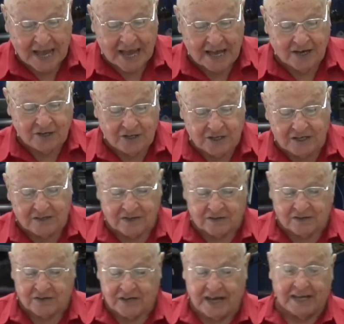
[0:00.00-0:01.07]
And
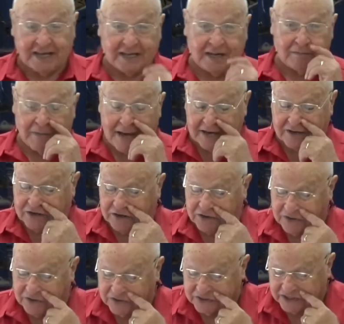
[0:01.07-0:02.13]
Jesus said in
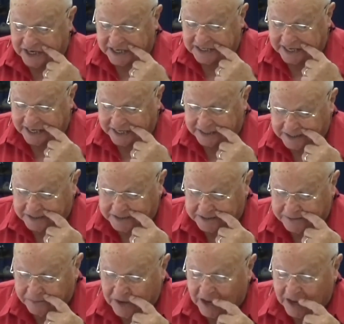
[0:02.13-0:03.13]
Matthew, said like this,